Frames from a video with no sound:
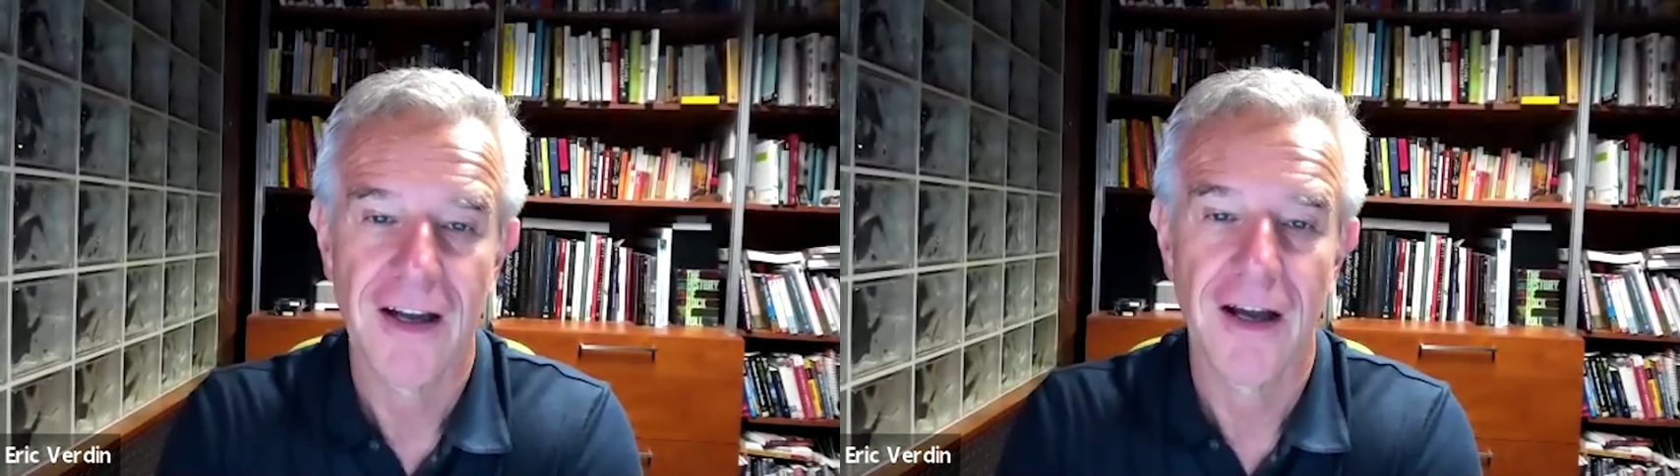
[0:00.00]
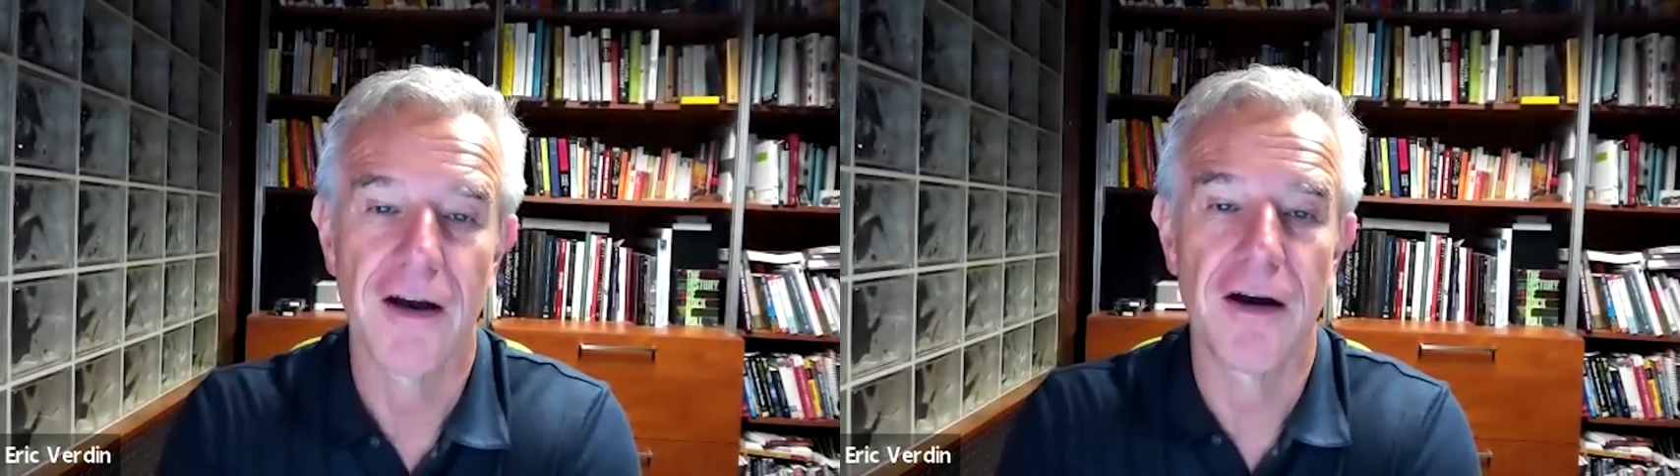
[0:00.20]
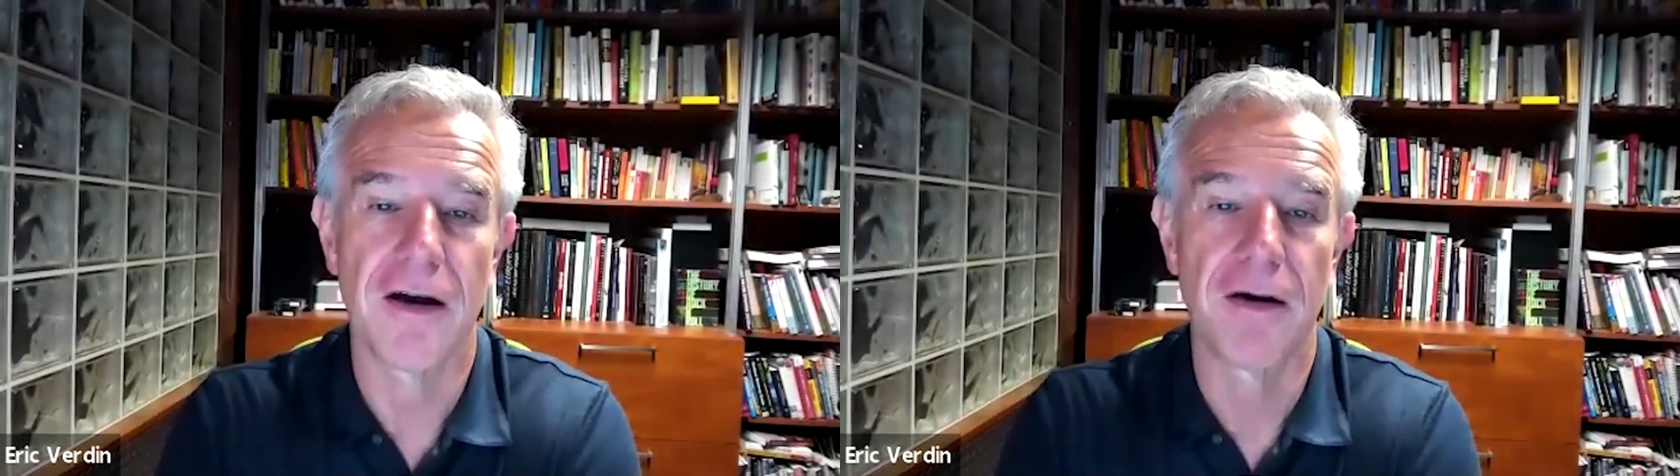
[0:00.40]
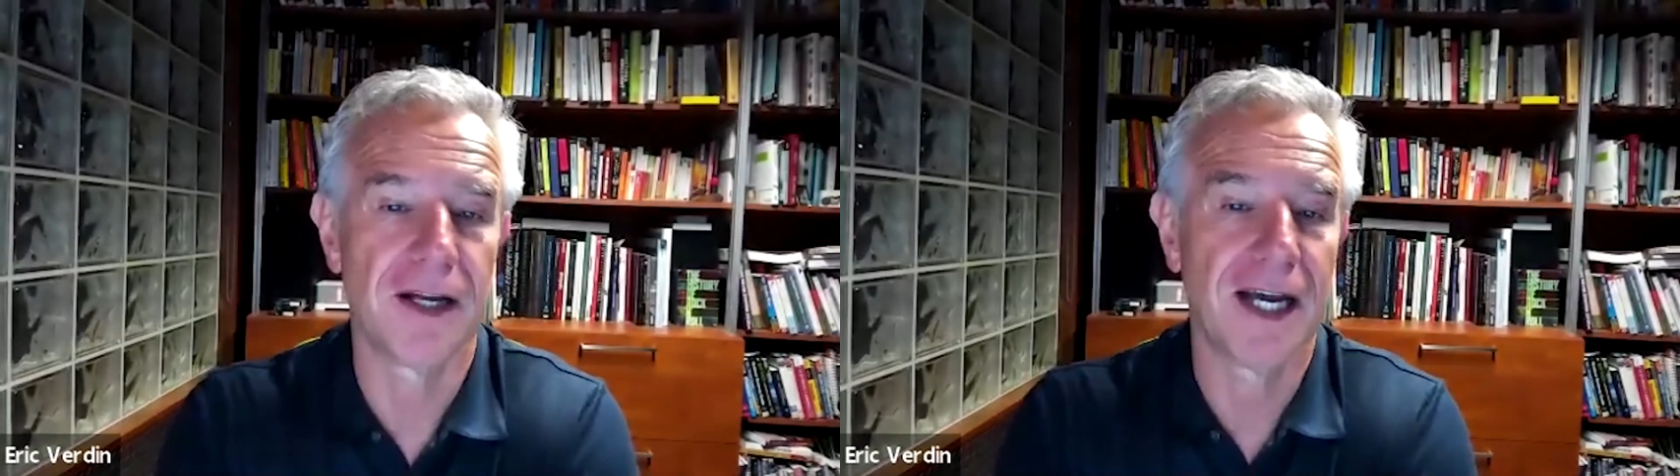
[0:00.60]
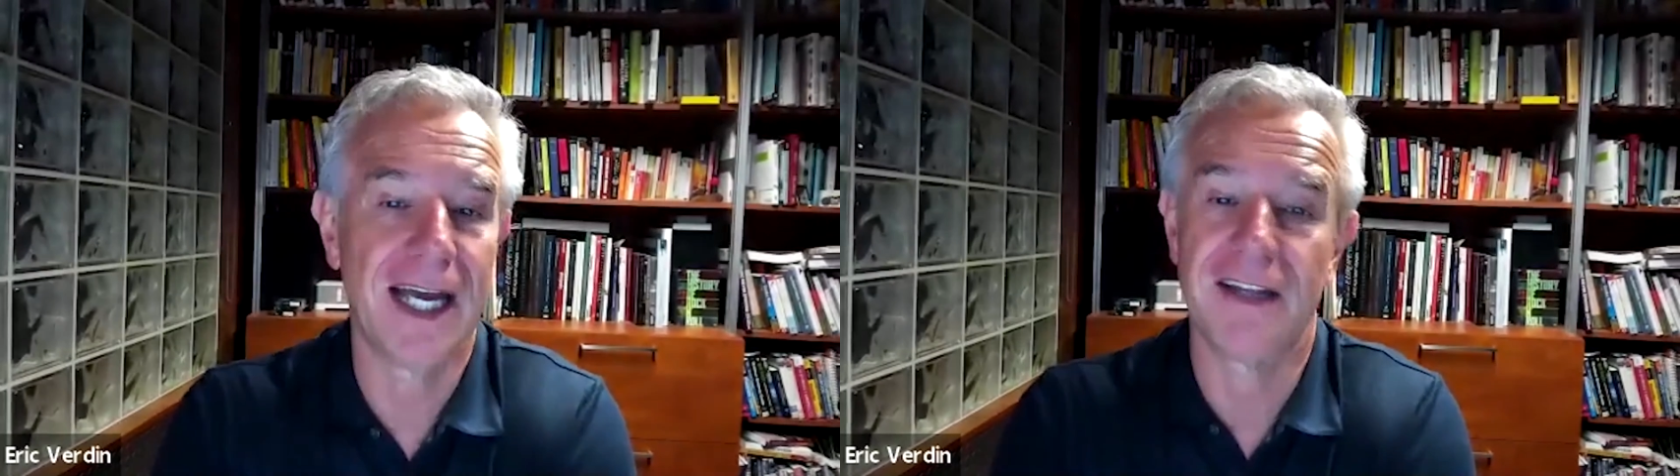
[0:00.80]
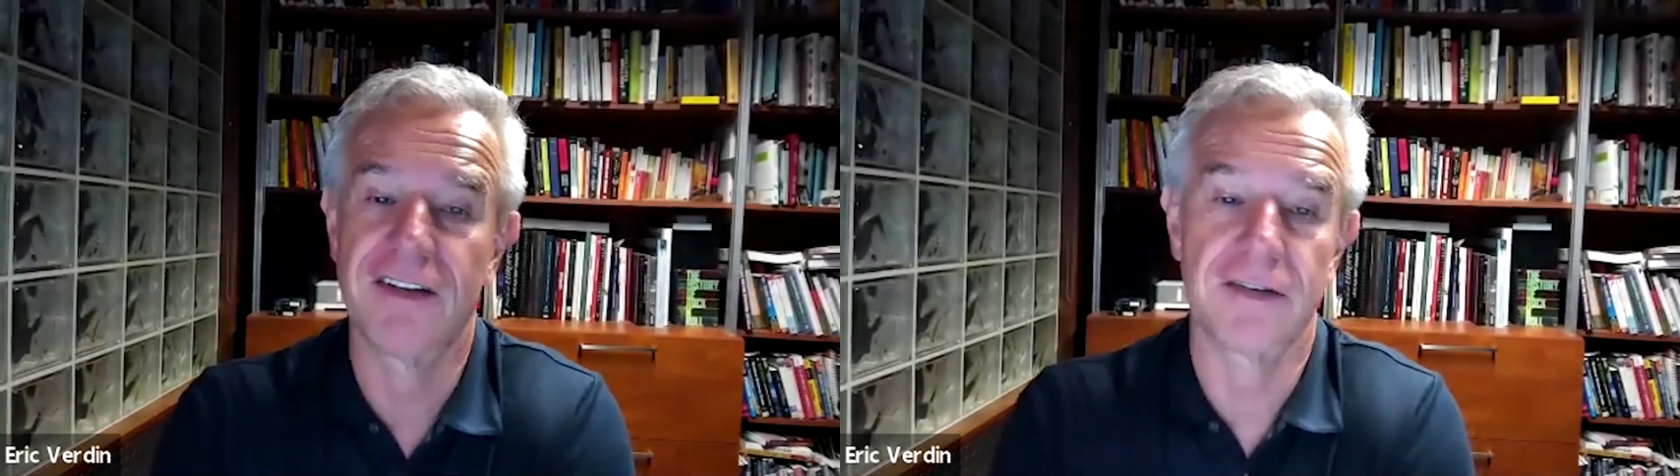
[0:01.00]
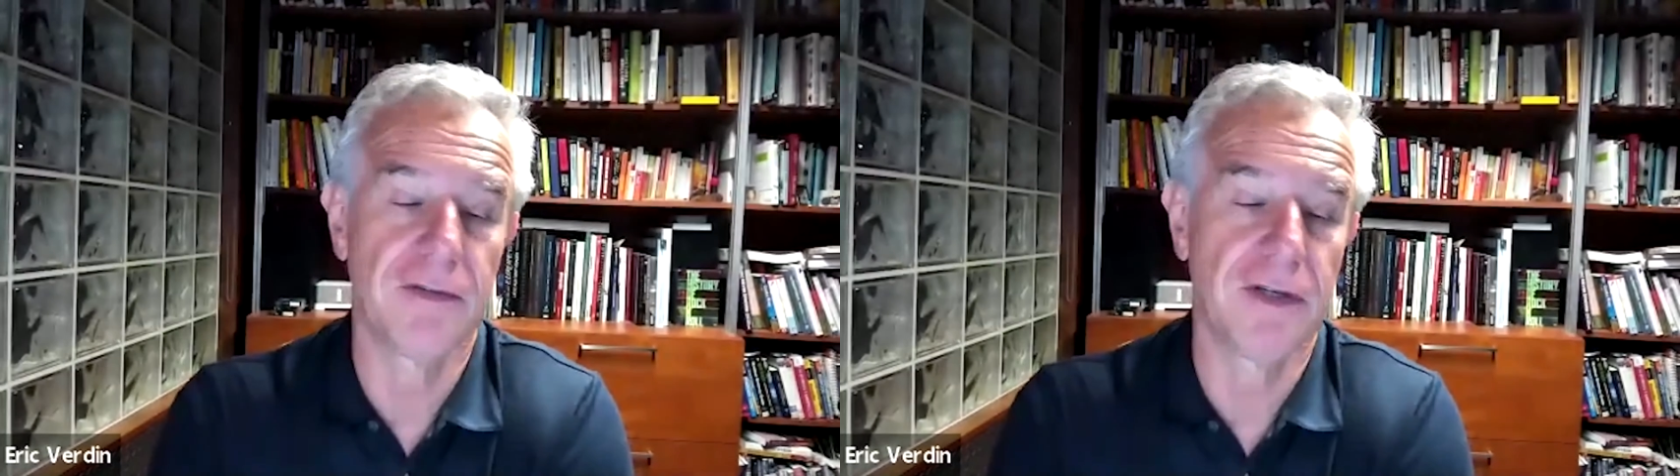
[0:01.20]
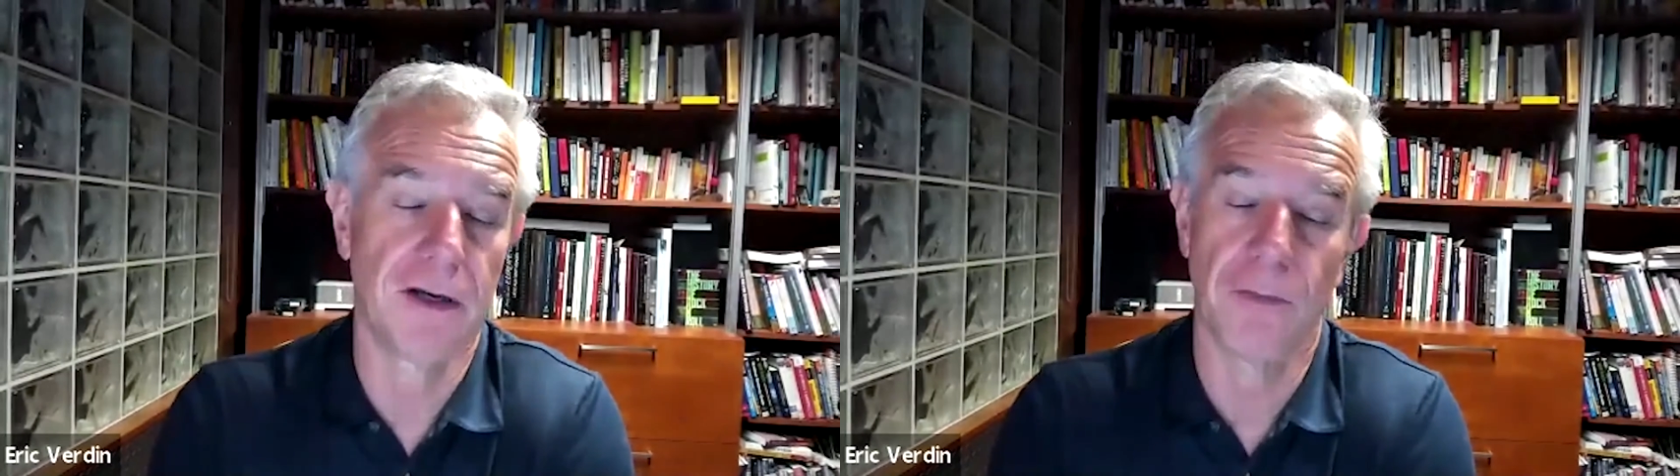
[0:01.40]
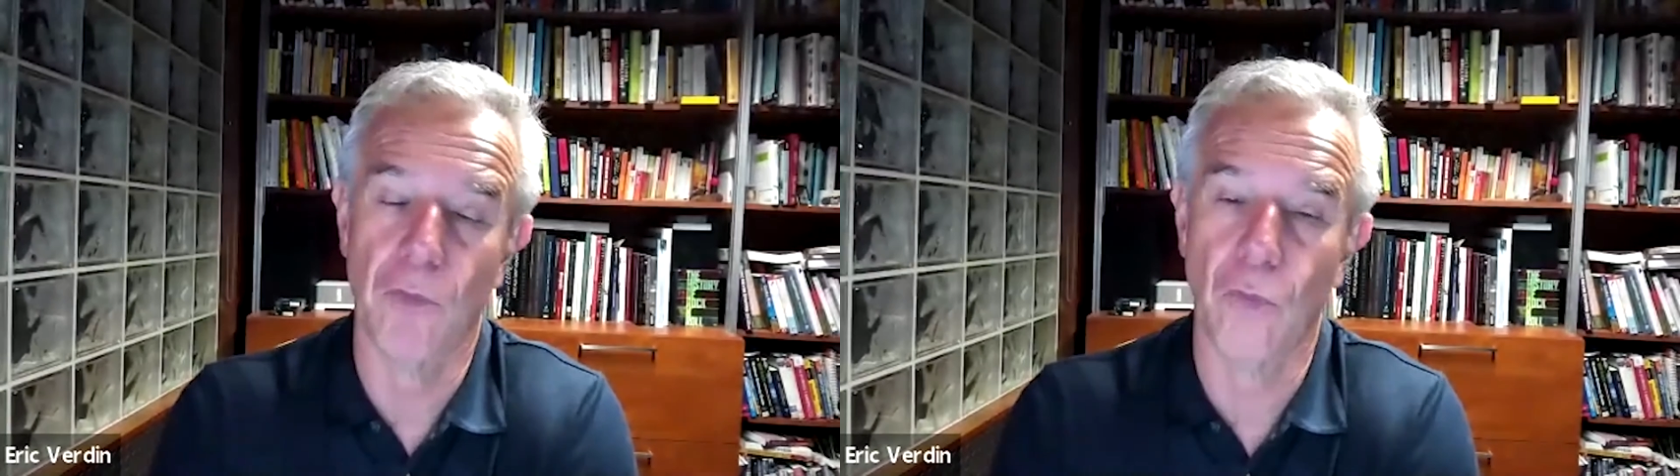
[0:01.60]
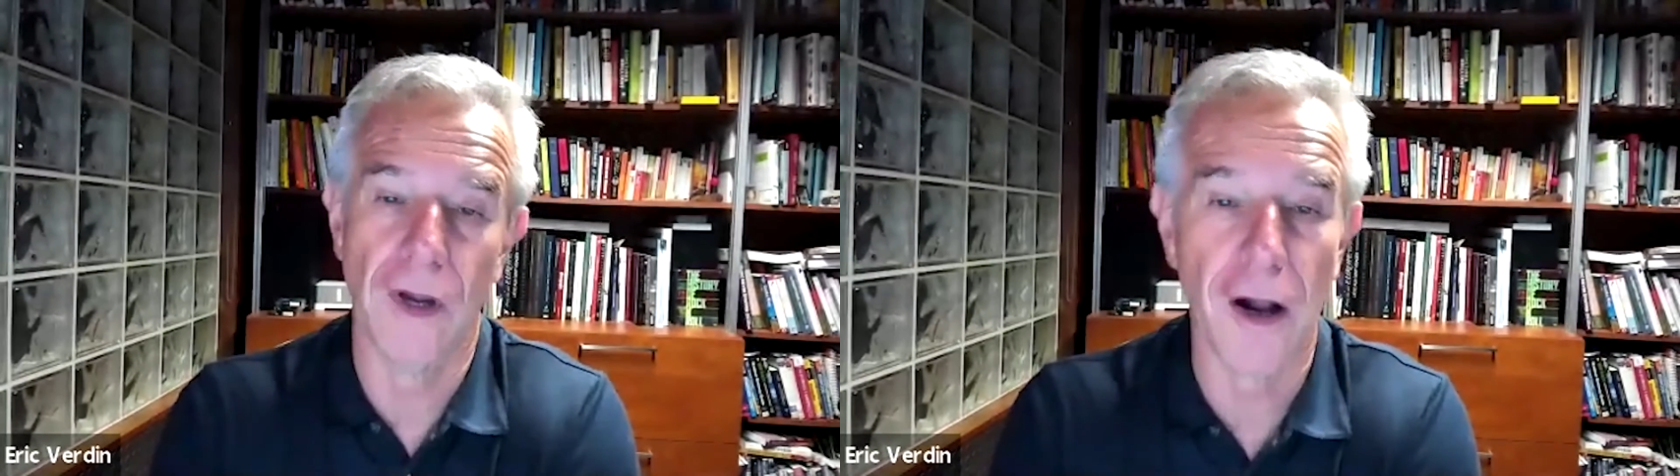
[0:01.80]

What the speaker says: And we